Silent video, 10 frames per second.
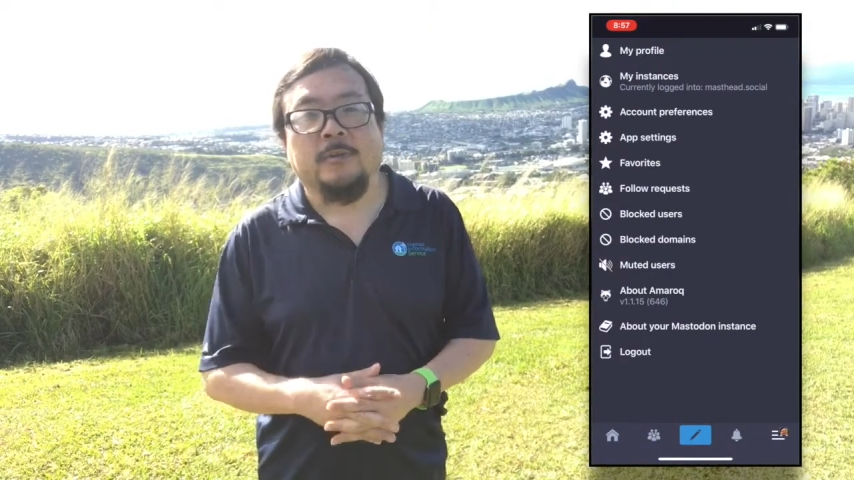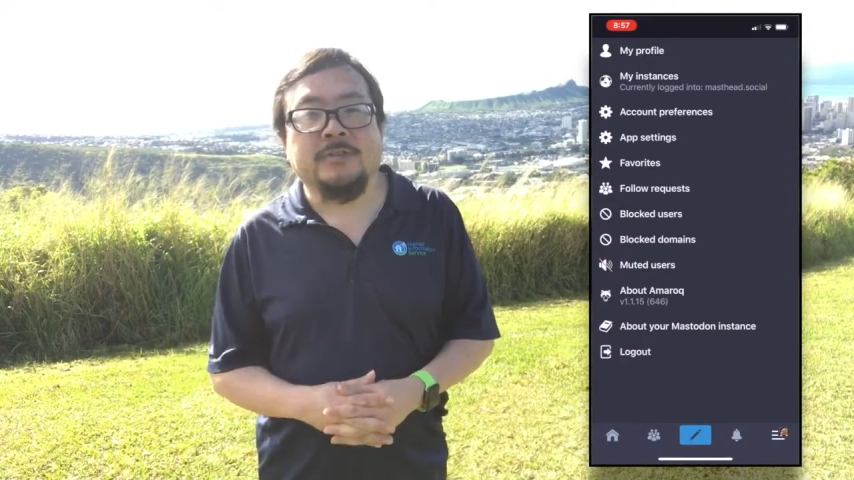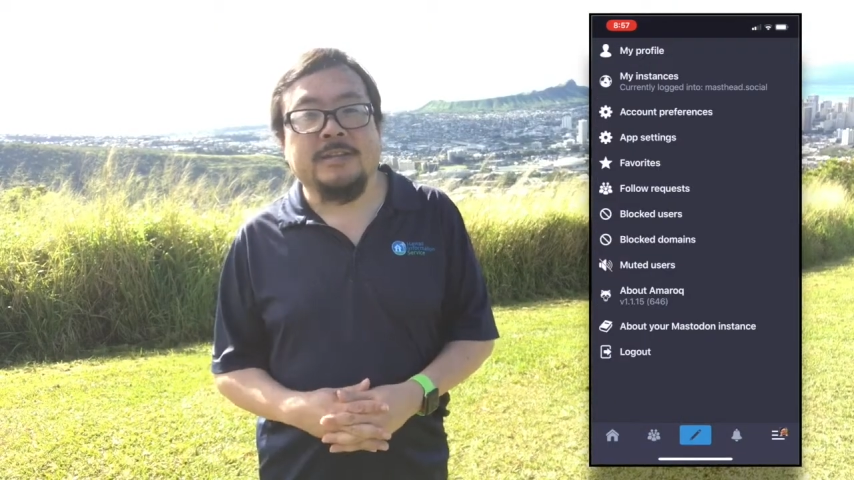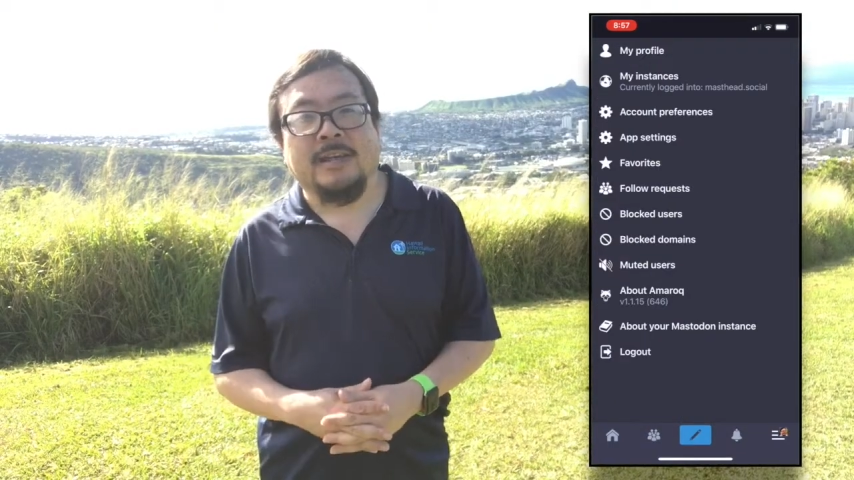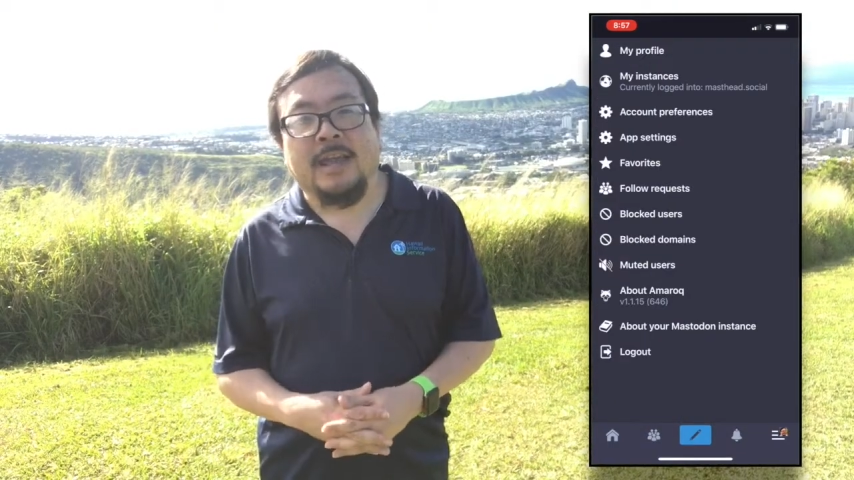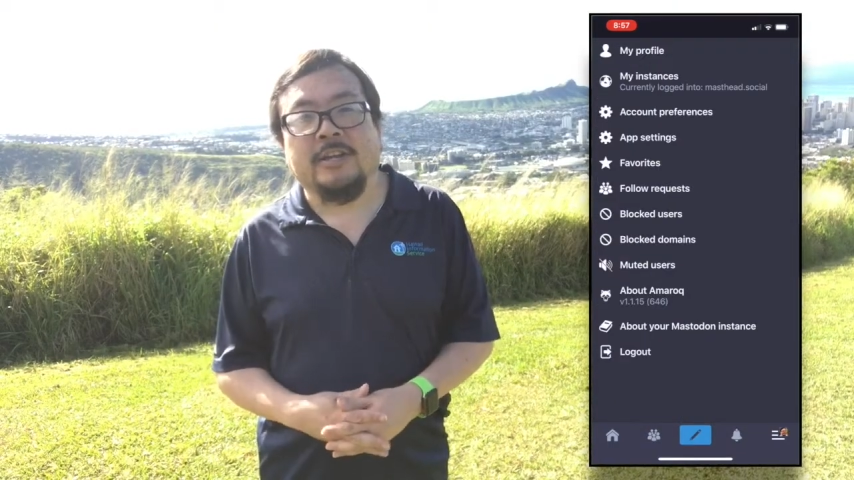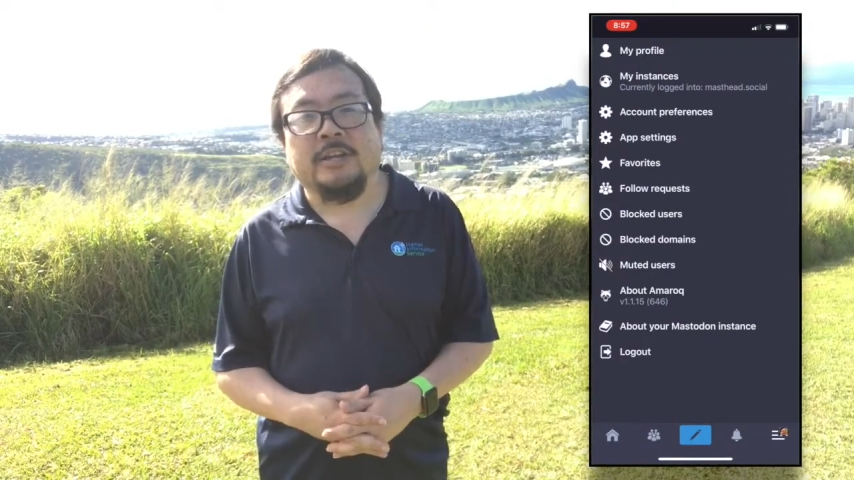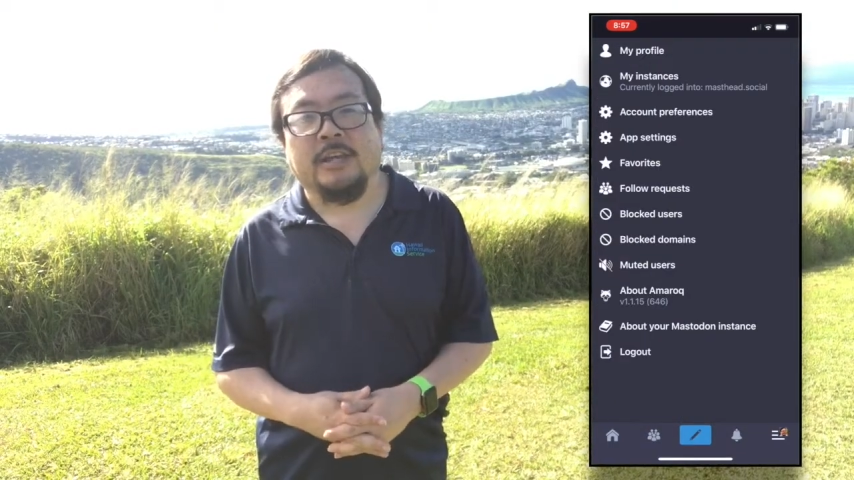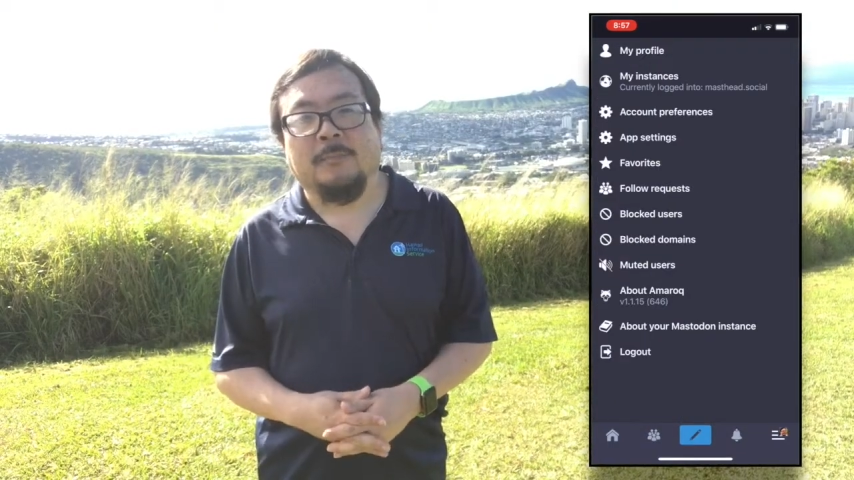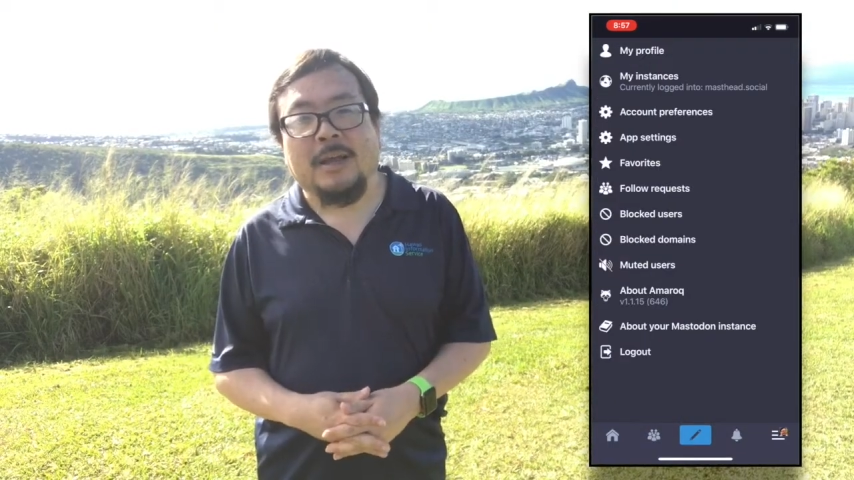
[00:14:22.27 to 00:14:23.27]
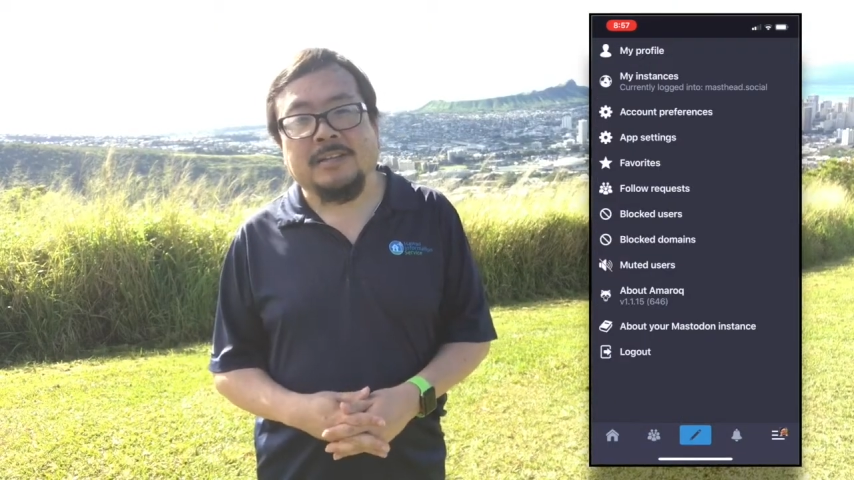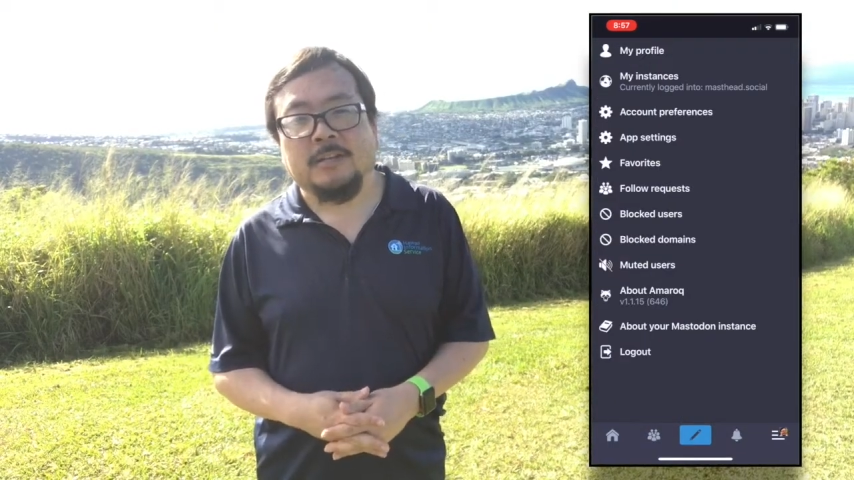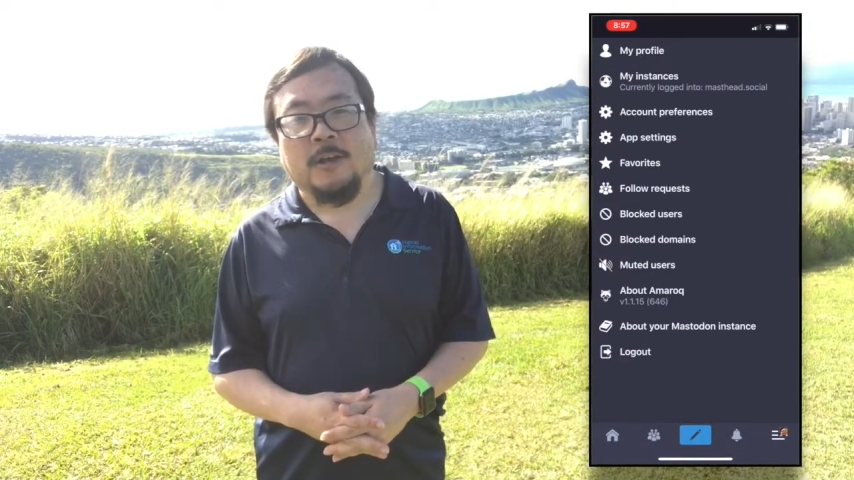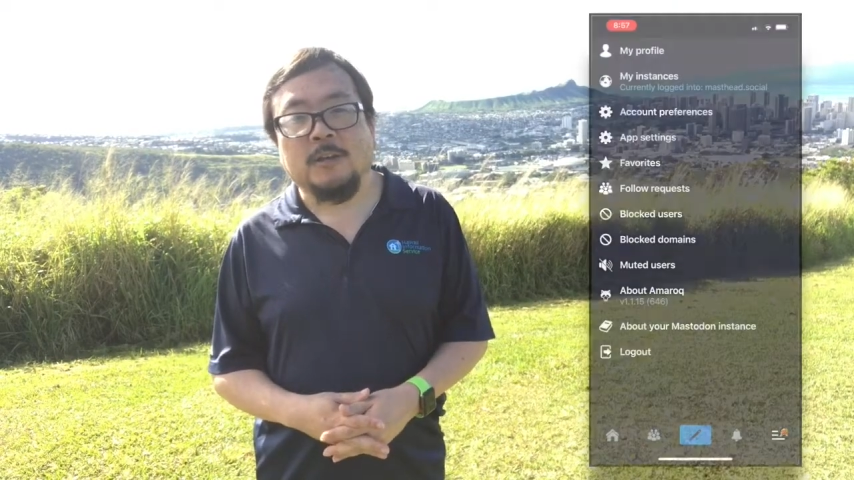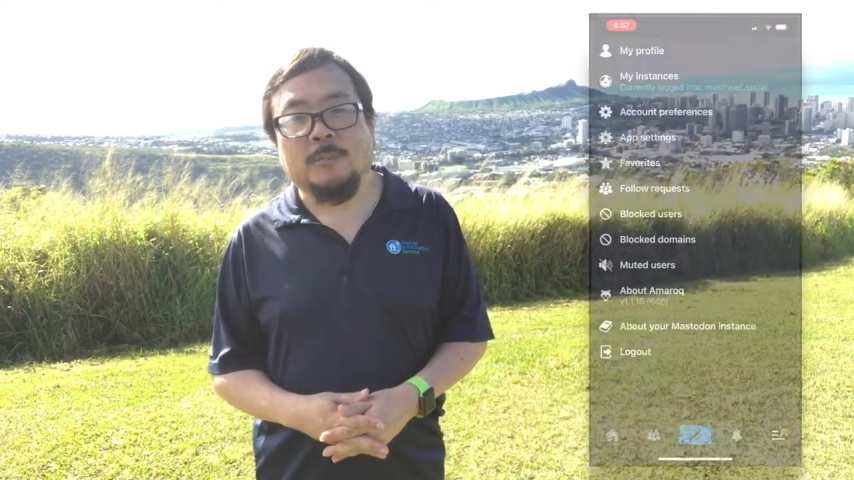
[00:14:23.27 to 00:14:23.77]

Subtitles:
using and checking Mastodon